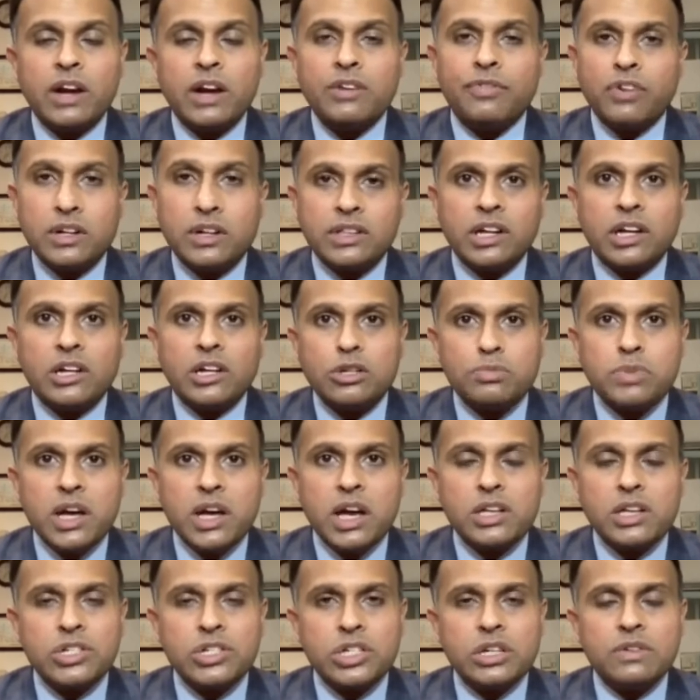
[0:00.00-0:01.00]
for that to be
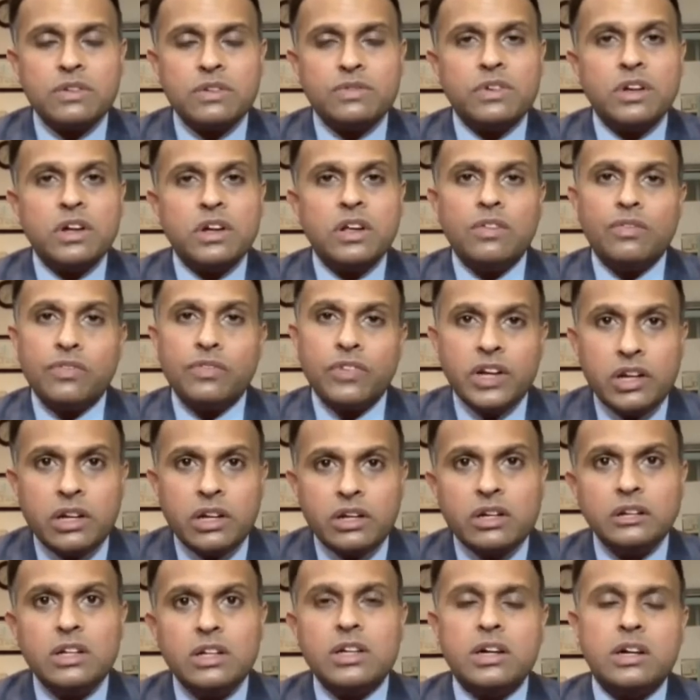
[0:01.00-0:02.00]
achieved,
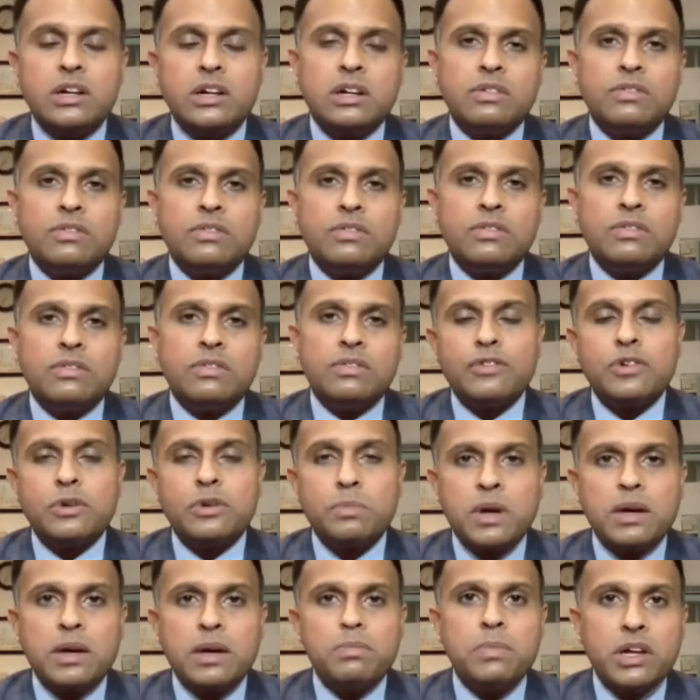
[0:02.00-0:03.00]
India will have to
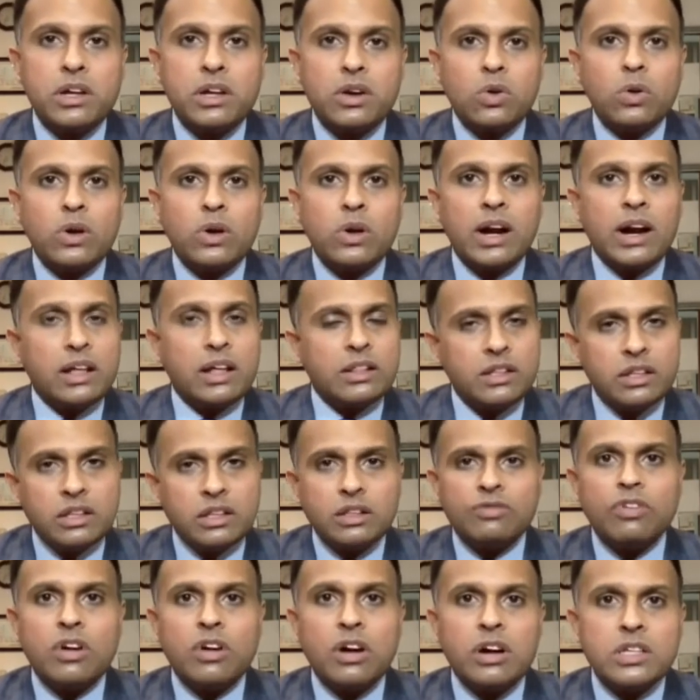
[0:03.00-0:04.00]
play a big role, and I think the
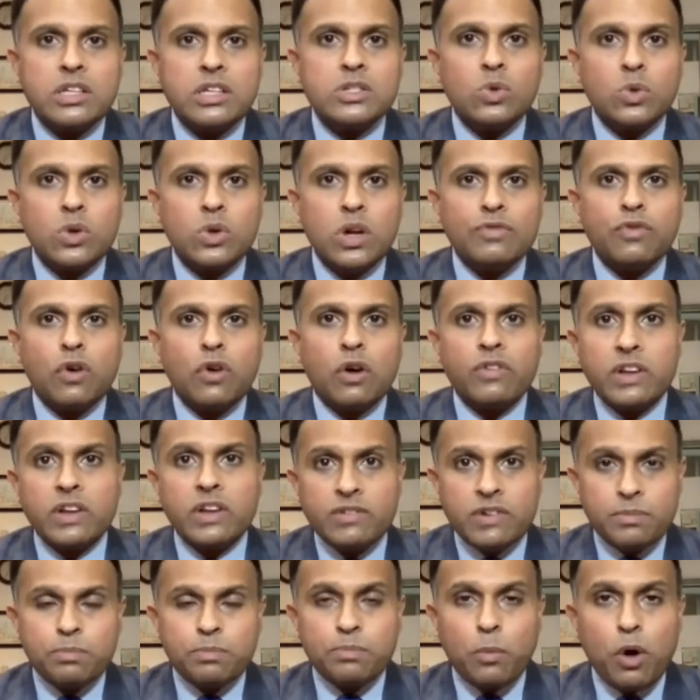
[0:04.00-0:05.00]
world is looking forward.
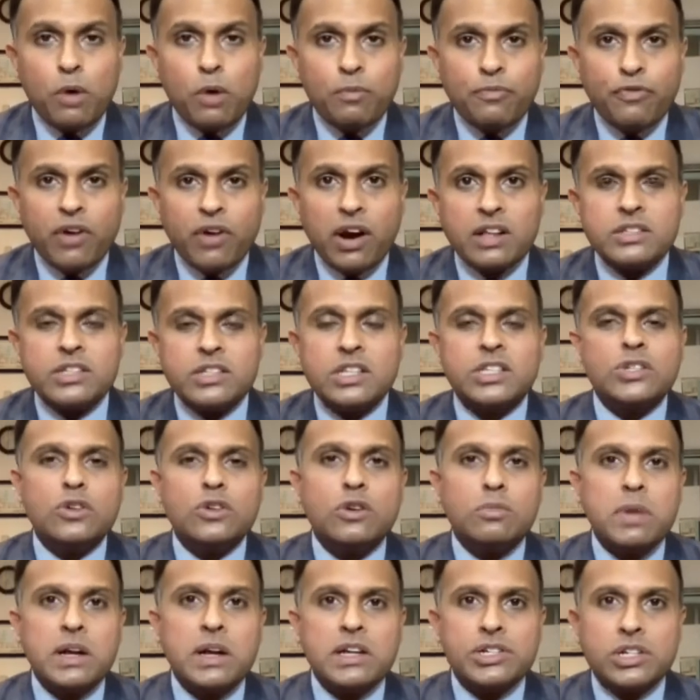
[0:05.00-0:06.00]
Even Pope Francis, you're
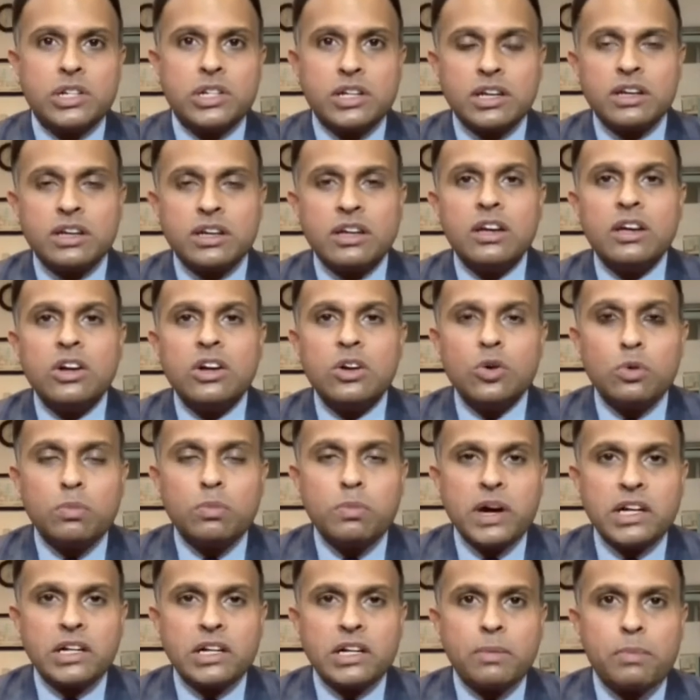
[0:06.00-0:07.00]
mentioning, who
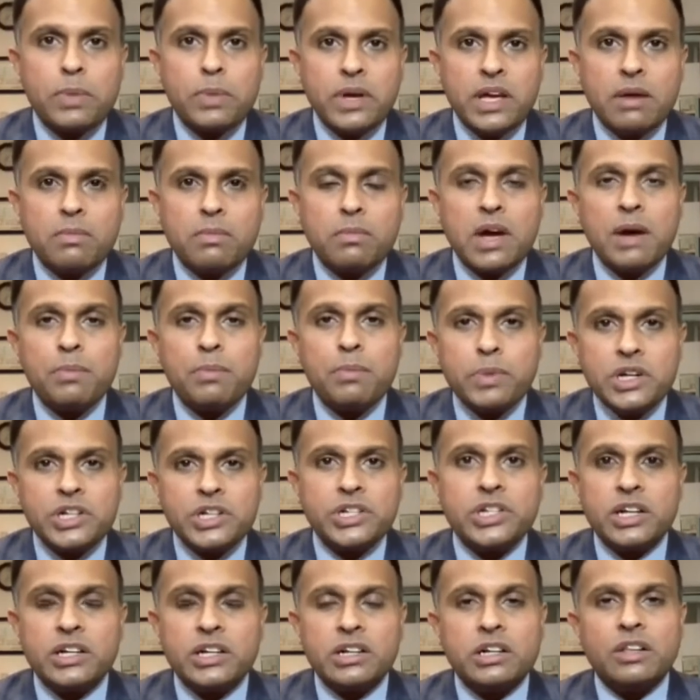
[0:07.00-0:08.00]
met the PM,
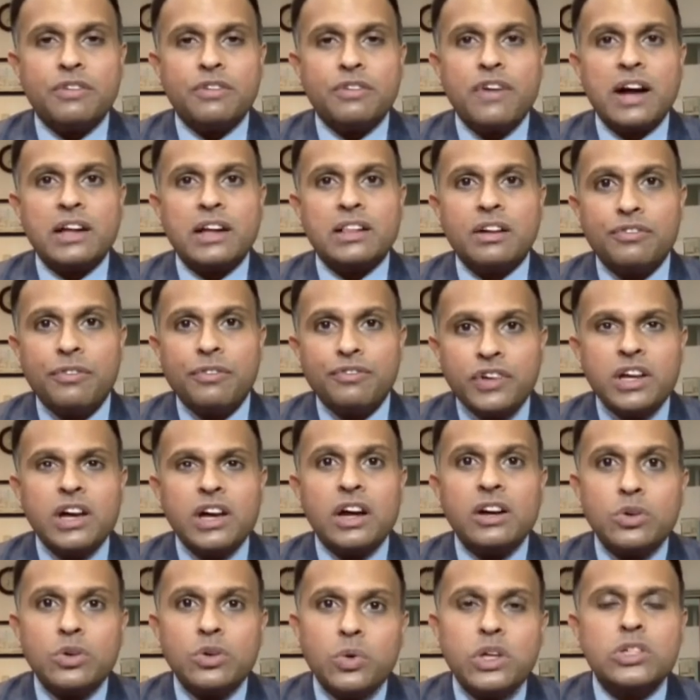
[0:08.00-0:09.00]
appreciated the fact that we are
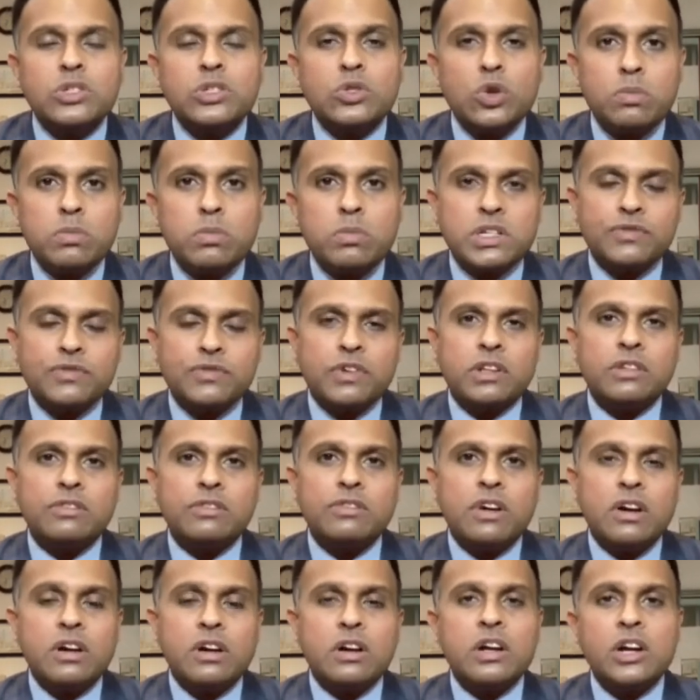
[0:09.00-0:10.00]
doing so much for the
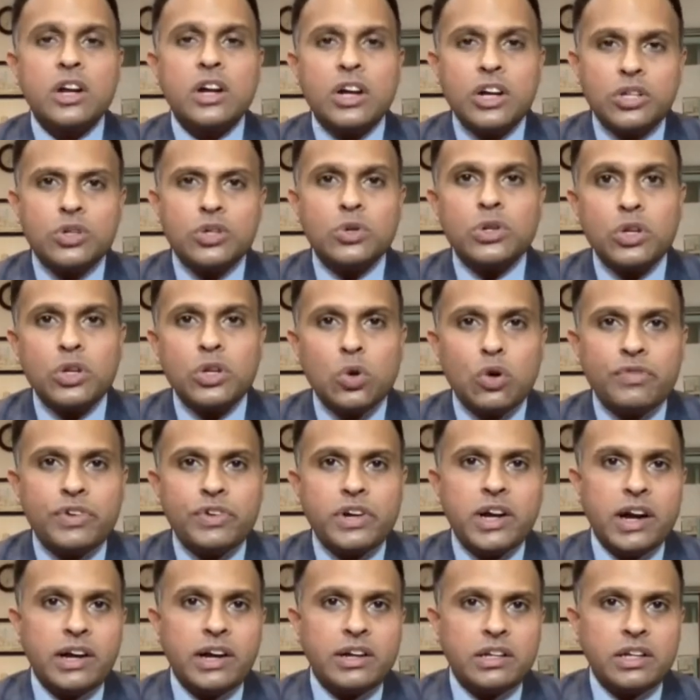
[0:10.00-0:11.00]
world during
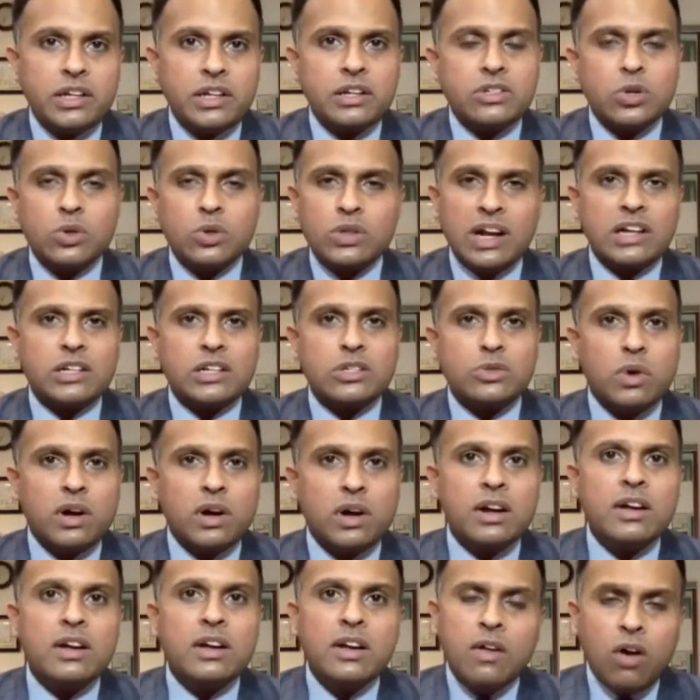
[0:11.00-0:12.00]
COVID-19. So that's
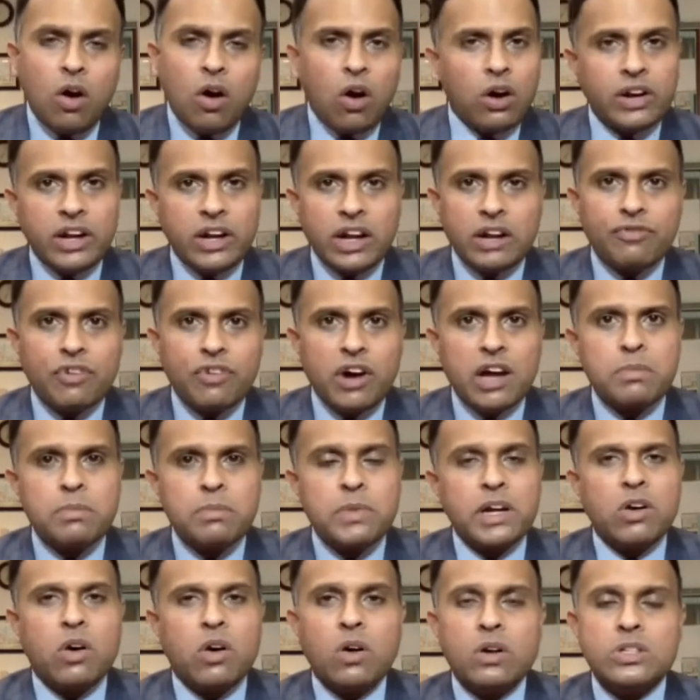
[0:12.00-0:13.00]
one. On
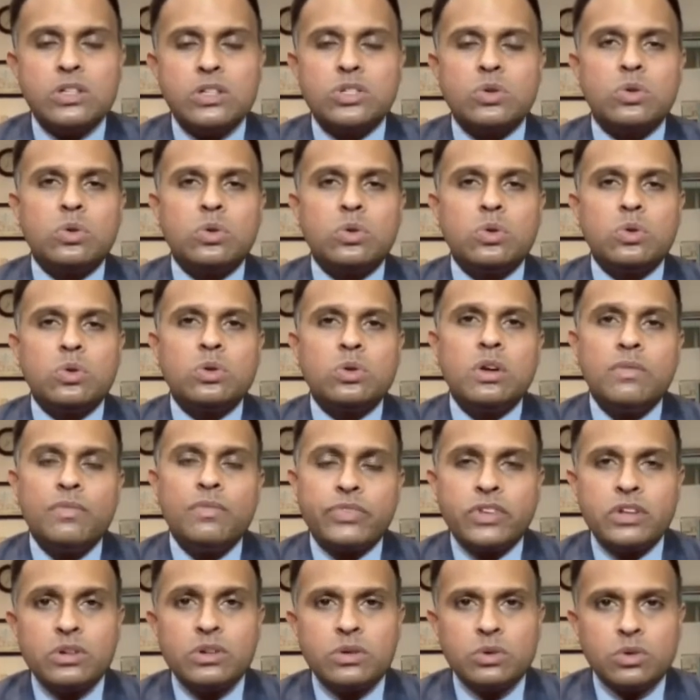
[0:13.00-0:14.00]
environment also,
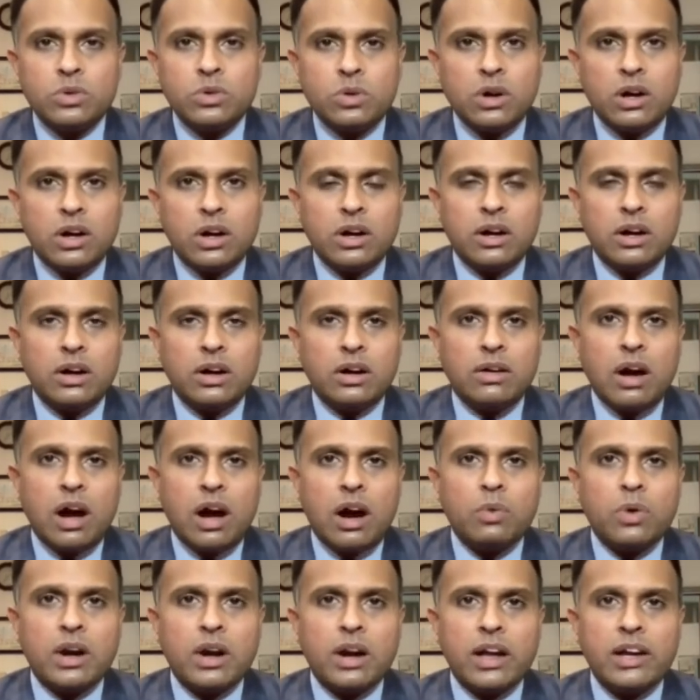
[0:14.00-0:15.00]

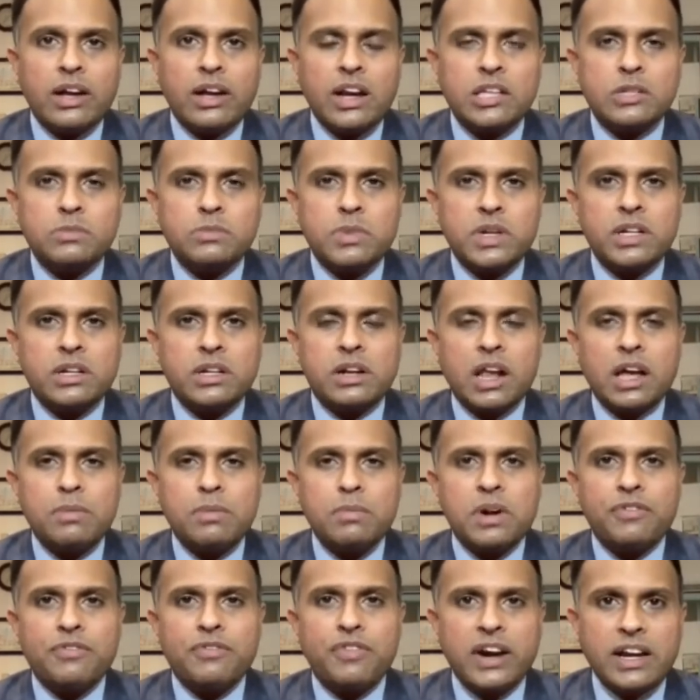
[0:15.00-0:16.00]
our line has been climate
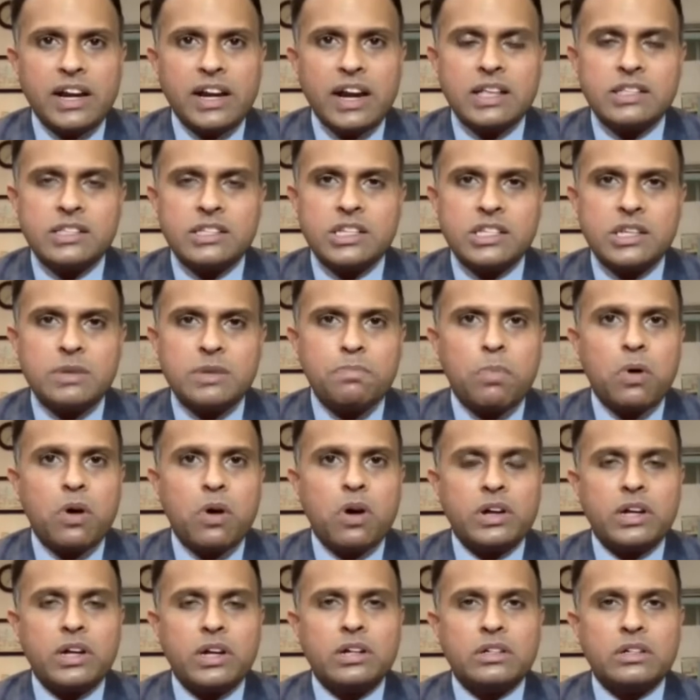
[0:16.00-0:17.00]
finance is
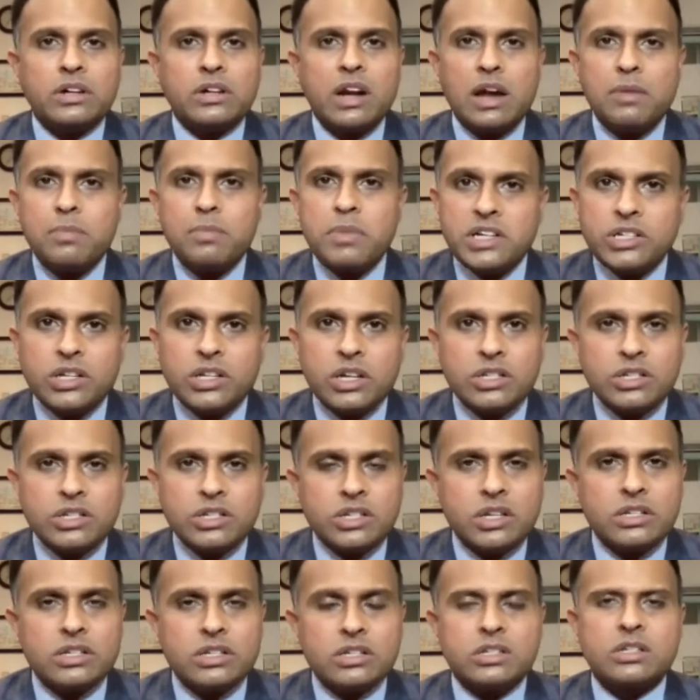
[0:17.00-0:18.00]
important, climate
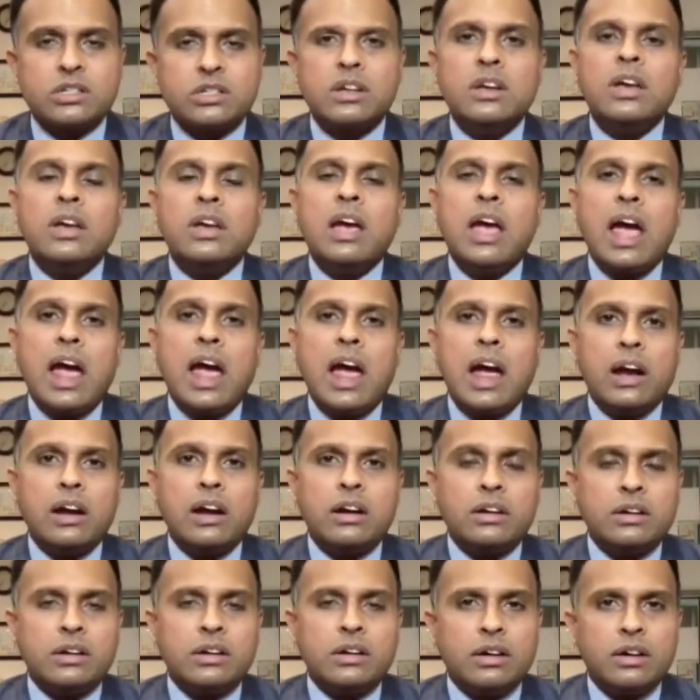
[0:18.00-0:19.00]
justice,
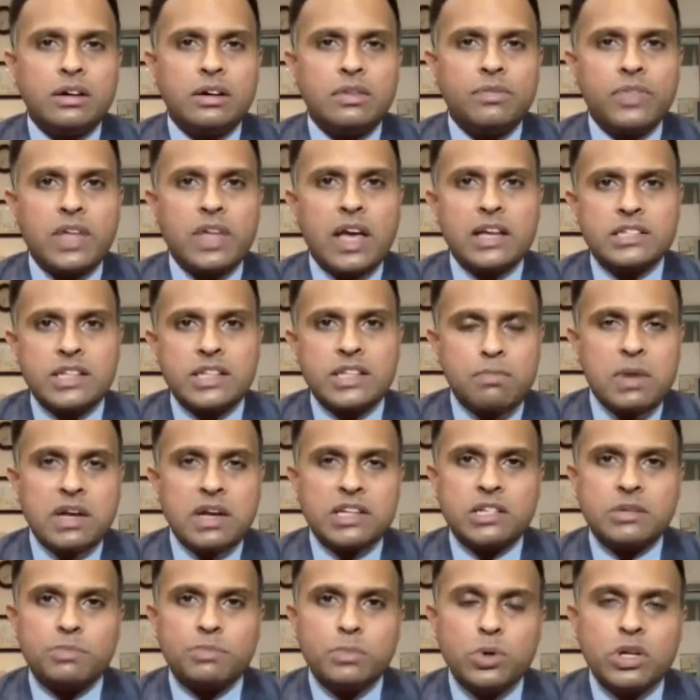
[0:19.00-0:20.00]
and as
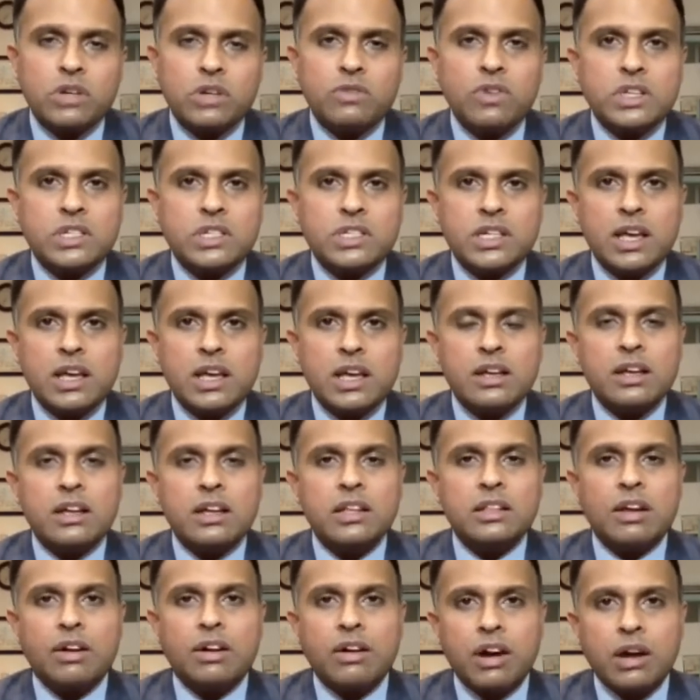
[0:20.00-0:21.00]
Ambassador Puri was saying, in
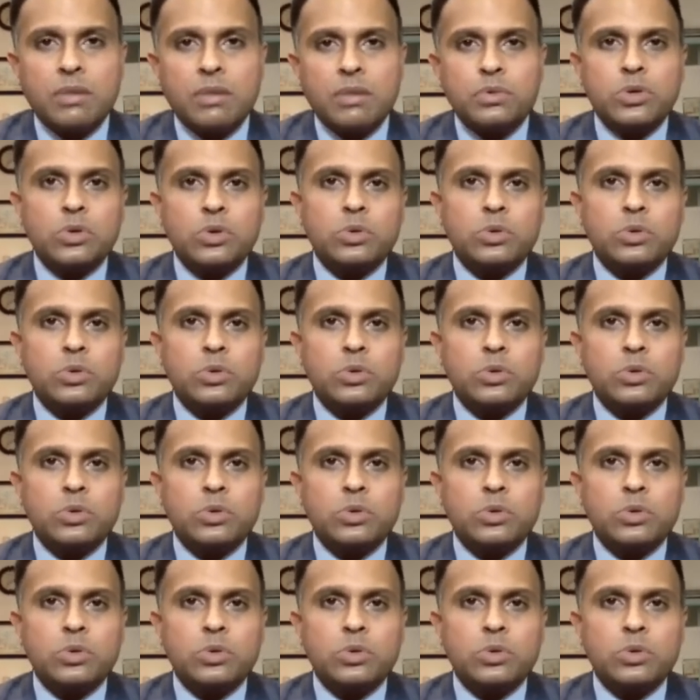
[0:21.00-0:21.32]
the run-up to